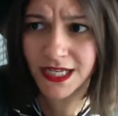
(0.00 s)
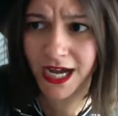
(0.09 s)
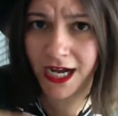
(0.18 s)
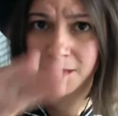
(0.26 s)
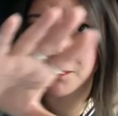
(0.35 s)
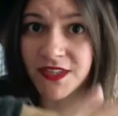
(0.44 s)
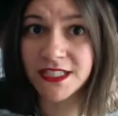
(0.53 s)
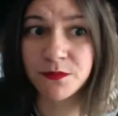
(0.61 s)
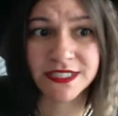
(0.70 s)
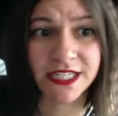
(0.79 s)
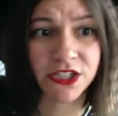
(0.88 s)
um, this
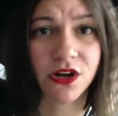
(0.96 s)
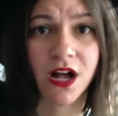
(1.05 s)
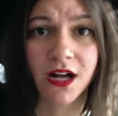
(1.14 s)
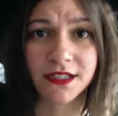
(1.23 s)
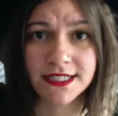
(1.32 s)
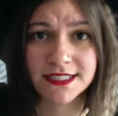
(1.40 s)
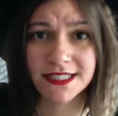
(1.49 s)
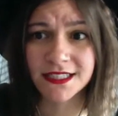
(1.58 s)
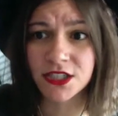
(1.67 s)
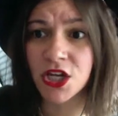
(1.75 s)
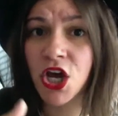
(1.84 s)
particular holiday
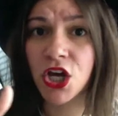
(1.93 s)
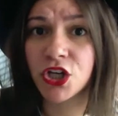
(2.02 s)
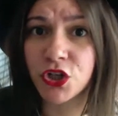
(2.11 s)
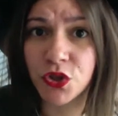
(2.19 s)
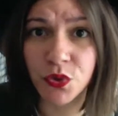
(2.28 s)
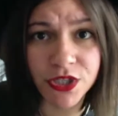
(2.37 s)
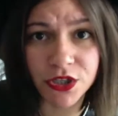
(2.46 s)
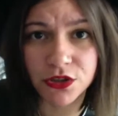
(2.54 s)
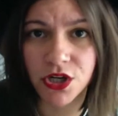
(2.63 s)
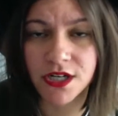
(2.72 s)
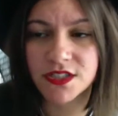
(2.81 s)
season, New
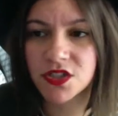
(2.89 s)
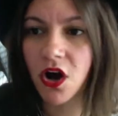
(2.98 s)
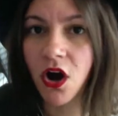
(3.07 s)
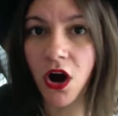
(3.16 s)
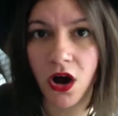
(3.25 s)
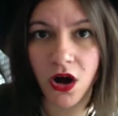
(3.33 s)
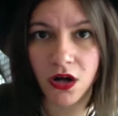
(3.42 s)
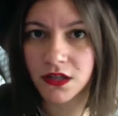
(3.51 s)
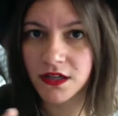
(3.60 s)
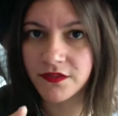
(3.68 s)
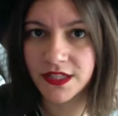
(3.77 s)
Year looks,
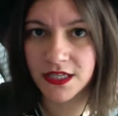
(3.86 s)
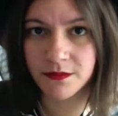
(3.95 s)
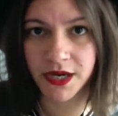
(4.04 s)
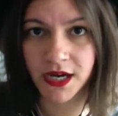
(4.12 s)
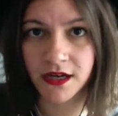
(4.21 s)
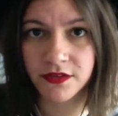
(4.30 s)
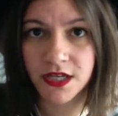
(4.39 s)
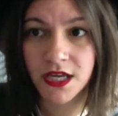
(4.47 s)
all of the above.